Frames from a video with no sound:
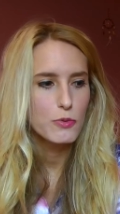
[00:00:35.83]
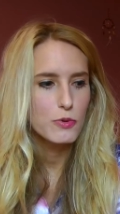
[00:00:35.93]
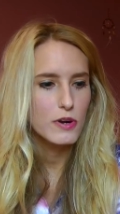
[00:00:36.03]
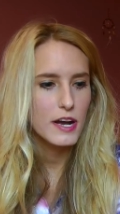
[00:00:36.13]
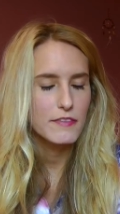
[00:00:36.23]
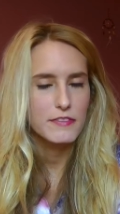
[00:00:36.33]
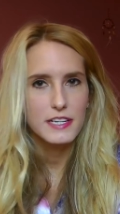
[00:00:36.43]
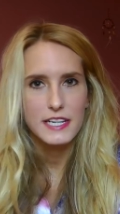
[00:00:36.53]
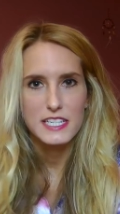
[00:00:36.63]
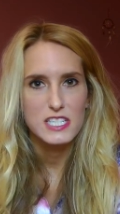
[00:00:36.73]
all have
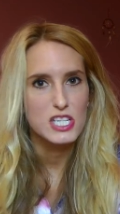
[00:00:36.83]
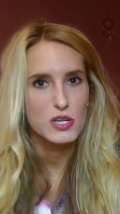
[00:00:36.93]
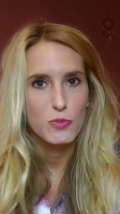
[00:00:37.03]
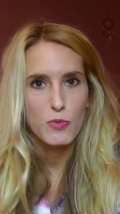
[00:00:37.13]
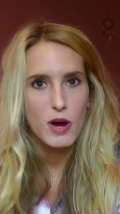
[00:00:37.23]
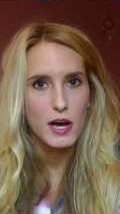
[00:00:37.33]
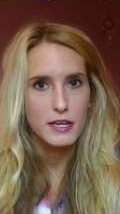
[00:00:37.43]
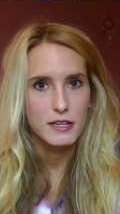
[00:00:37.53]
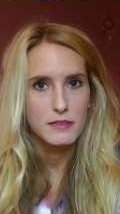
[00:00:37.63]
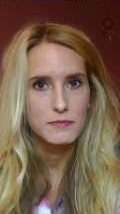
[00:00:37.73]
at least
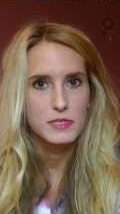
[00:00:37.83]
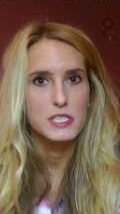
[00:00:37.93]
one